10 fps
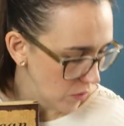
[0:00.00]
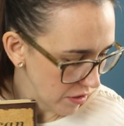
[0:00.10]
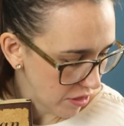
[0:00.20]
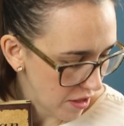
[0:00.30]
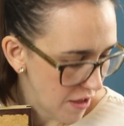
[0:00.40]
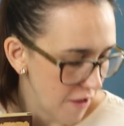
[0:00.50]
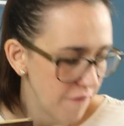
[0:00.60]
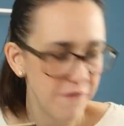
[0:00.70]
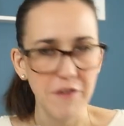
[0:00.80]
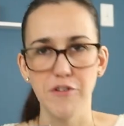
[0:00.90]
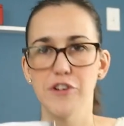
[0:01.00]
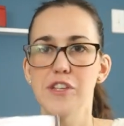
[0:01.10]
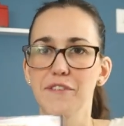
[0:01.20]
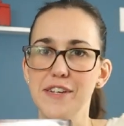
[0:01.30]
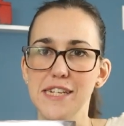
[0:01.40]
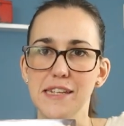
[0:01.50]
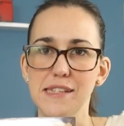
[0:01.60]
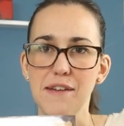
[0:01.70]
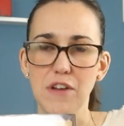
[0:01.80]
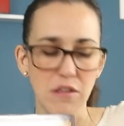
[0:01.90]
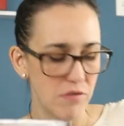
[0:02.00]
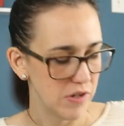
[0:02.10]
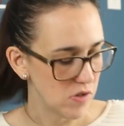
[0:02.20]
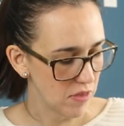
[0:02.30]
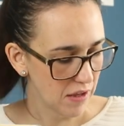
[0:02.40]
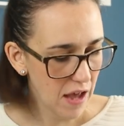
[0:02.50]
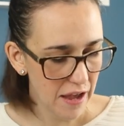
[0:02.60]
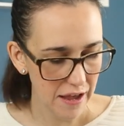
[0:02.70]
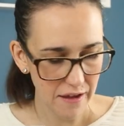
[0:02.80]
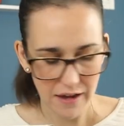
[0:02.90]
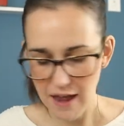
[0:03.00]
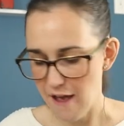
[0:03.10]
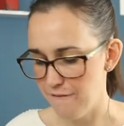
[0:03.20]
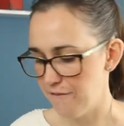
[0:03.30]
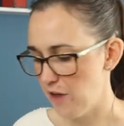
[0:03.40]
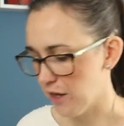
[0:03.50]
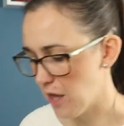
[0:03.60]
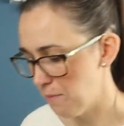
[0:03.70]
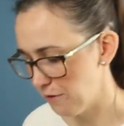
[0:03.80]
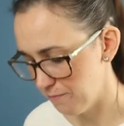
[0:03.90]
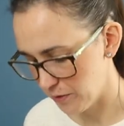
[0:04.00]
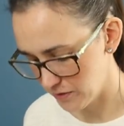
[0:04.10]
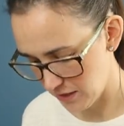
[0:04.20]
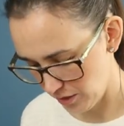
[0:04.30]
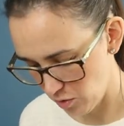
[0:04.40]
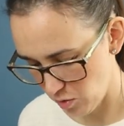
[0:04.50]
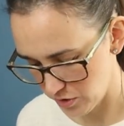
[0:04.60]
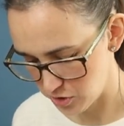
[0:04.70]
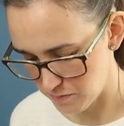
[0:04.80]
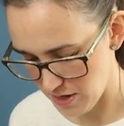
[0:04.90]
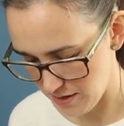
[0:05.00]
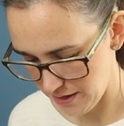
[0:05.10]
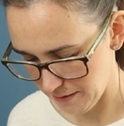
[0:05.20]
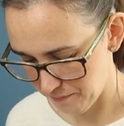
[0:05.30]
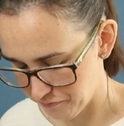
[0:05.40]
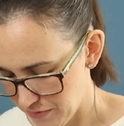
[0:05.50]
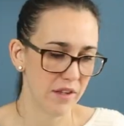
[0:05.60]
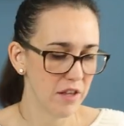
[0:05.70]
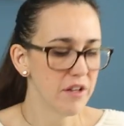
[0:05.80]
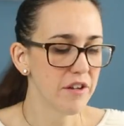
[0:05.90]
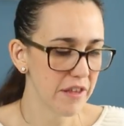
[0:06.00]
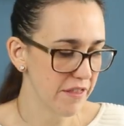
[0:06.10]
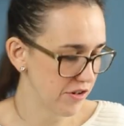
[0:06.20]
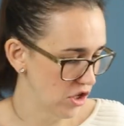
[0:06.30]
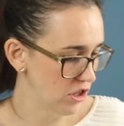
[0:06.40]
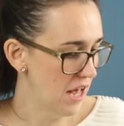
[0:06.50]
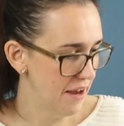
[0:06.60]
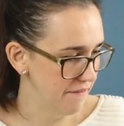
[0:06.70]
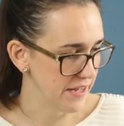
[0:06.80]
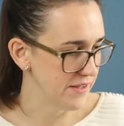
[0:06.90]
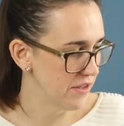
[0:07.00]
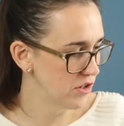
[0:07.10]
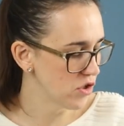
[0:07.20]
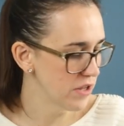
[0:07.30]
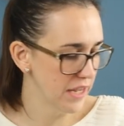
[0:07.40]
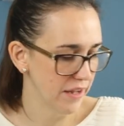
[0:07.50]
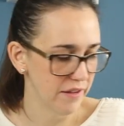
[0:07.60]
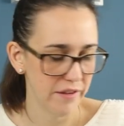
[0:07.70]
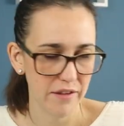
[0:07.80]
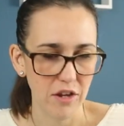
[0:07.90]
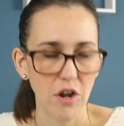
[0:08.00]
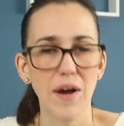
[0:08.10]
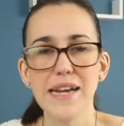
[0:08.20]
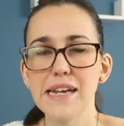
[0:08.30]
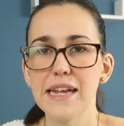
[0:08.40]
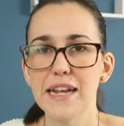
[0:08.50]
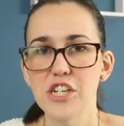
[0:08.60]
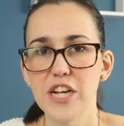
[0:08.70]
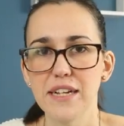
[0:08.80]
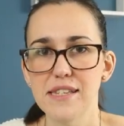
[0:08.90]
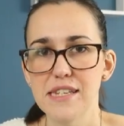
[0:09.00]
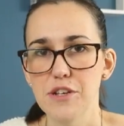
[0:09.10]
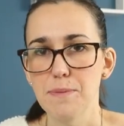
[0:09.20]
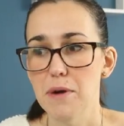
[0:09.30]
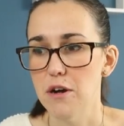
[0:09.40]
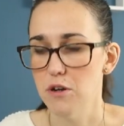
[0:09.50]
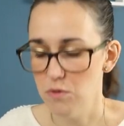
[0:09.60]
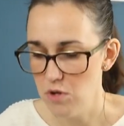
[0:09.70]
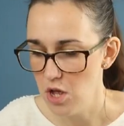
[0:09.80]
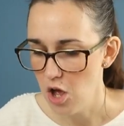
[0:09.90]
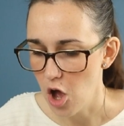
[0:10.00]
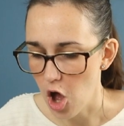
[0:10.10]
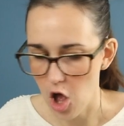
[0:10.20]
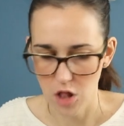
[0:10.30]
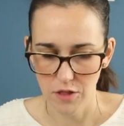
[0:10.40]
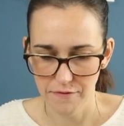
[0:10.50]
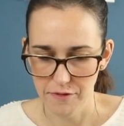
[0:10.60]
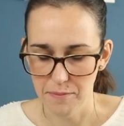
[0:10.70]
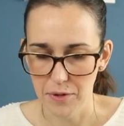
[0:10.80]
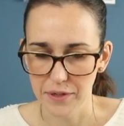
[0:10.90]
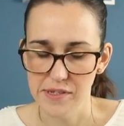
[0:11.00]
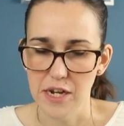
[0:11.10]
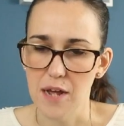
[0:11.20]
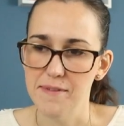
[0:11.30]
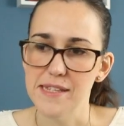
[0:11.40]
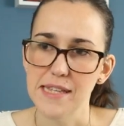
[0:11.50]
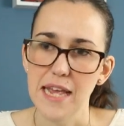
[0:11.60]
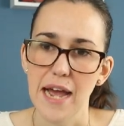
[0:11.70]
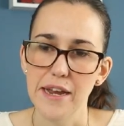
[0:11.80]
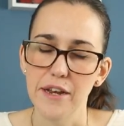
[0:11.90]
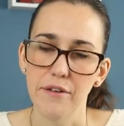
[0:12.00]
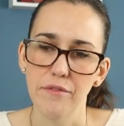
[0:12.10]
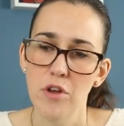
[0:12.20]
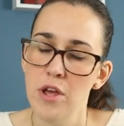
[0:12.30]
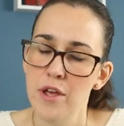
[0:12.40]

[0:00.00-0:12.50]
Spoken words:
with Fever 1773. So they kind of have a couple of books that are corresponding. Clearly there's a lot of these, and there's only, I didn't get a chance to borrow all of the books, and obviously I didn't,